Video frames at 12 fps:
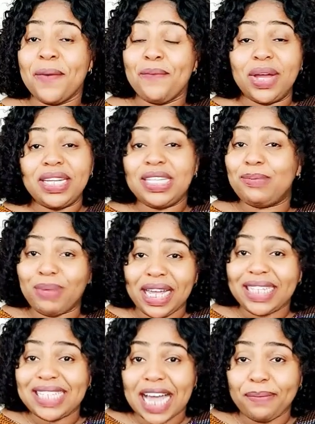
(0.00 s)
When it's
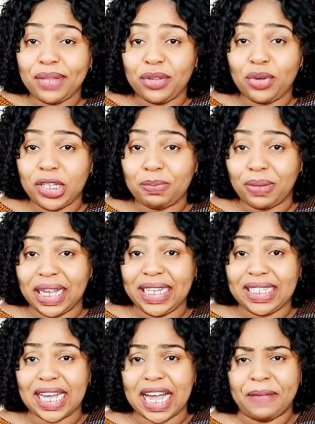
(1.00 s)
playtime, they know it's
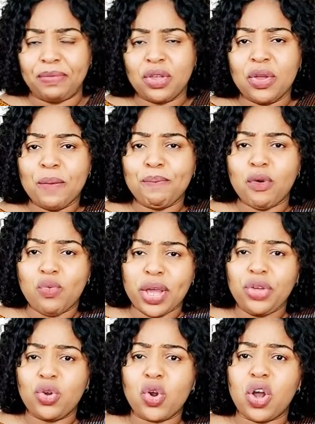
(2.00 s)
playtime. But
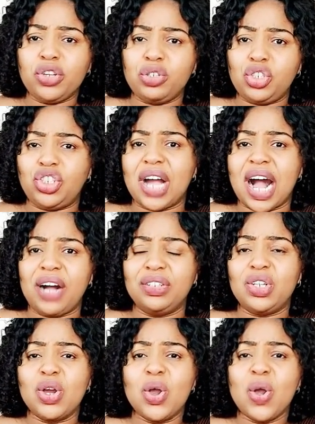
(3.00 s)
when you call your child